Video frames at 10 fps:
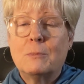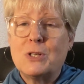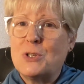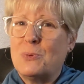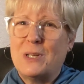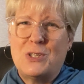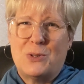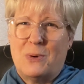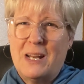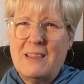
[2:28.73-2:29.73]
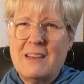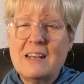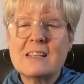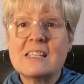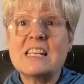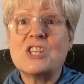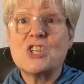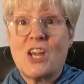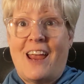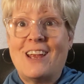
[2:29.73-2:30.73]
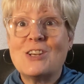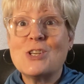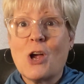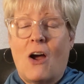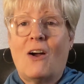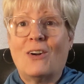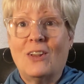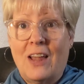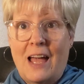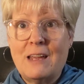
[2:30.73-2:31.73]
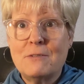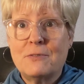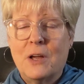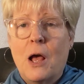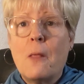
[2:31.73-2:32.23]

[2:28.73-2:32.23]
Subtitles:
but do we do anything? Does it change our life?